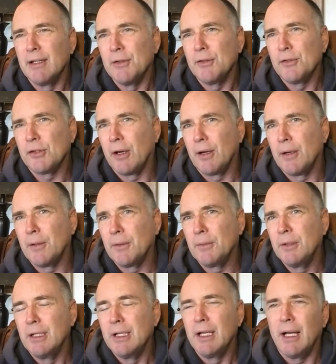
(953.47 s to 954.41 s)

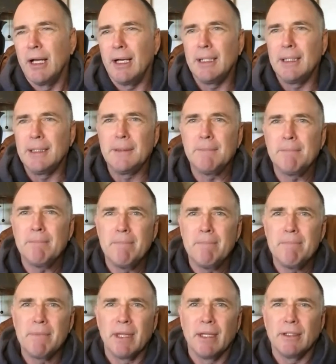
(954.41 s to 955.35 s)
So,
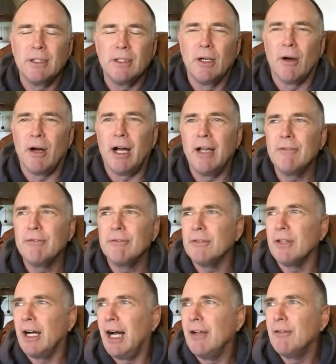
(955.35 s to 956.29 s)
you know,
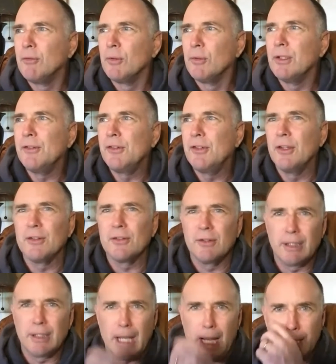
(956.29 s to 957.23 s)
I've
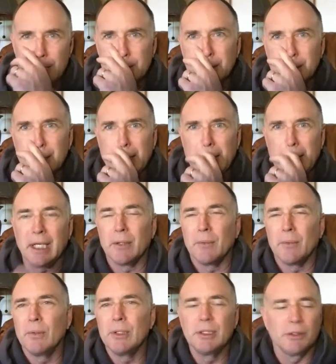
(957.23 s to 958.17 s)
resisted actually getting a
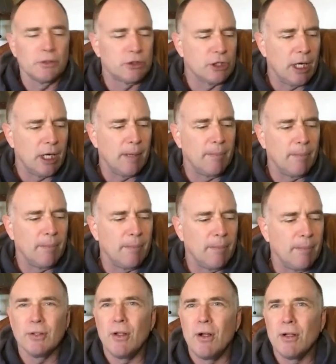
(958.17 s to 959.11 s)
real job
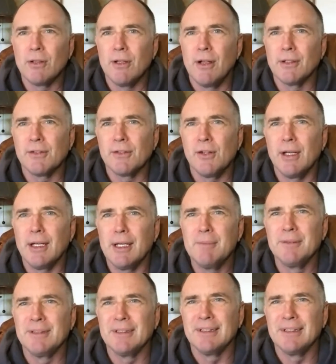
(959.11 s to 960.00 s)
for a long time,